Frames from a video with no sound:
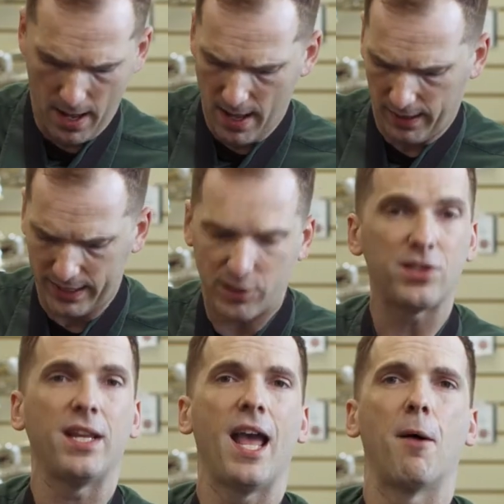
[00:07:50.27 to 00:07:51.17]
Let's
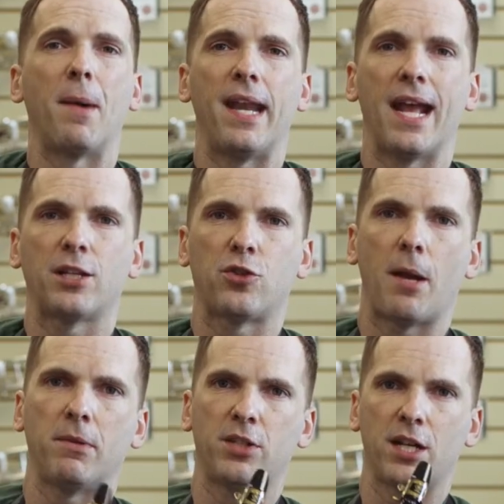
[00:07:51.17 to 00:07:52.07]
see how my neck
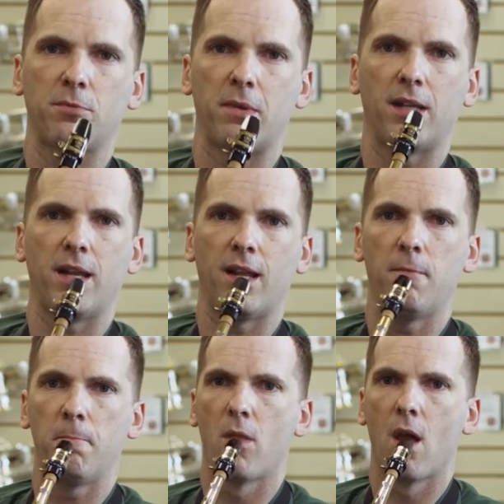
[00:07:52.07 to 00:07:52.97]
strap adjustment
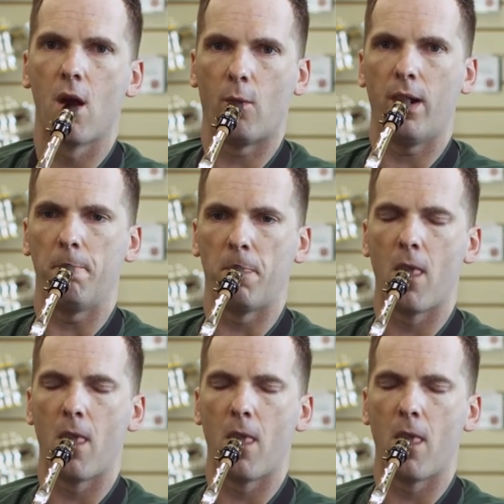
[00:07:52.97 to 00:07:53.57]
went.